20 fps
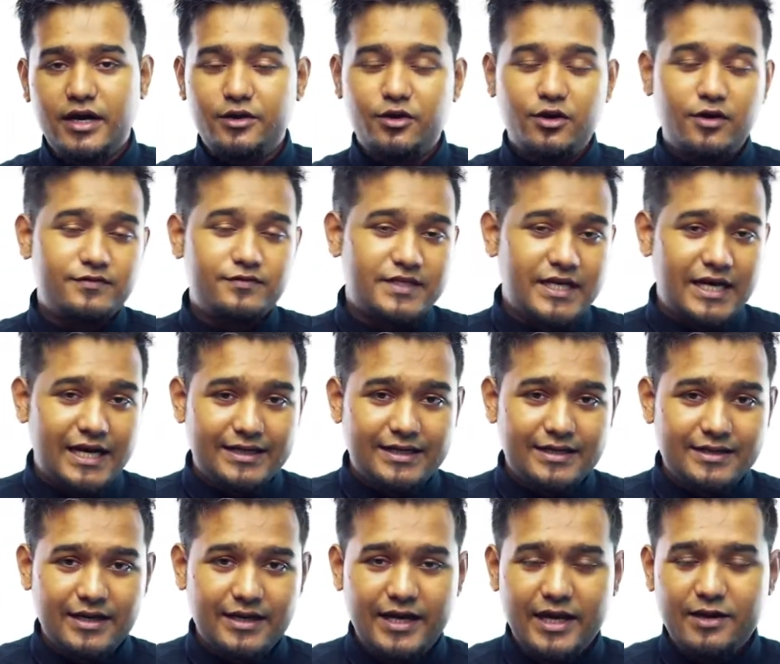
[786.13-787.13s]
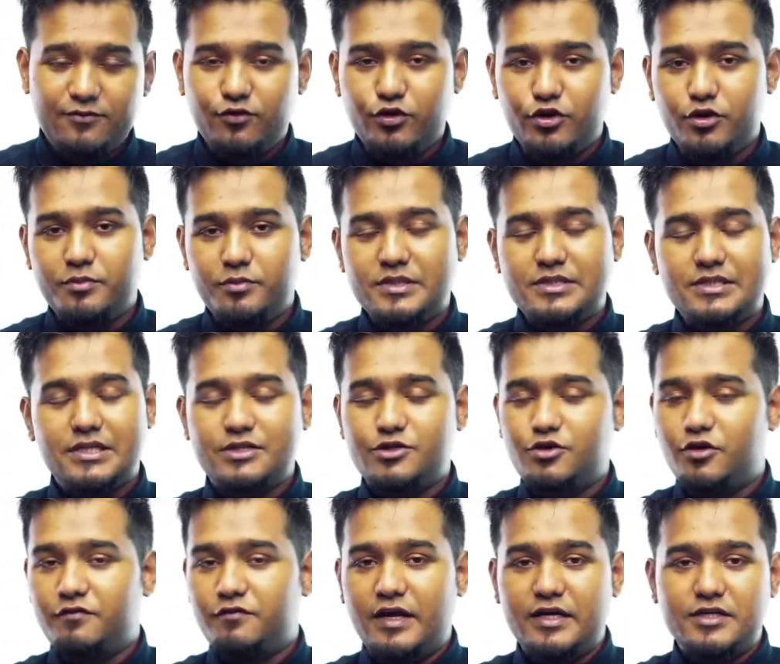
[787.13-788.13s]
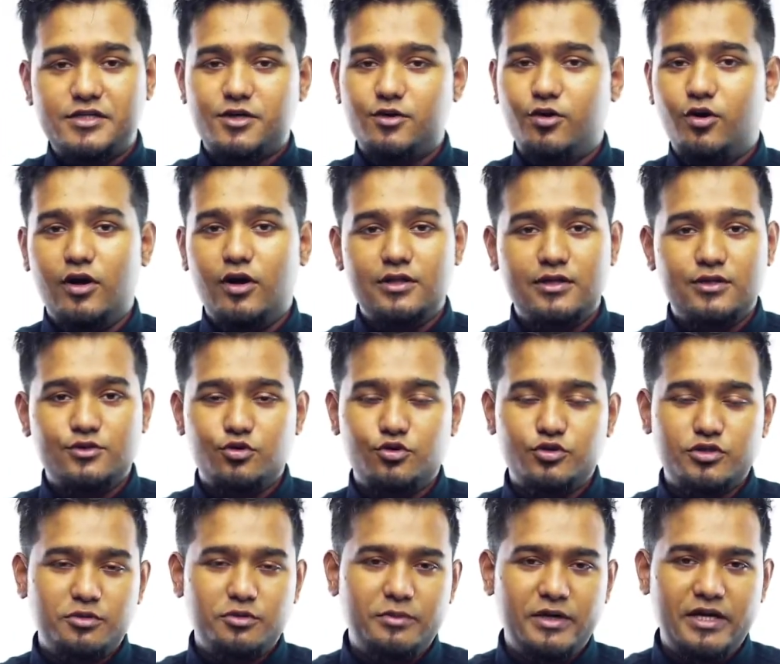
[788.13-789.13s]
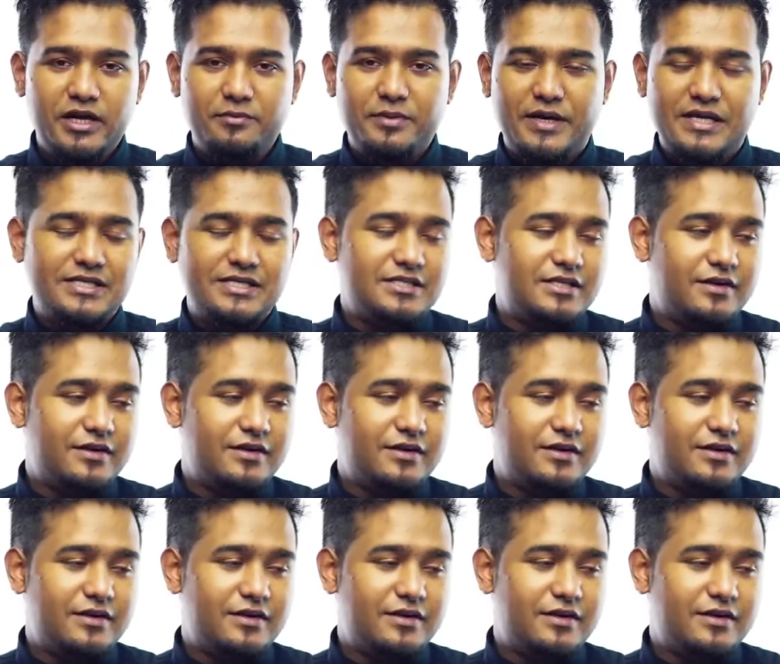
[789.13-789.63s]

you have selected the name for your business, you have registered all the social media pages,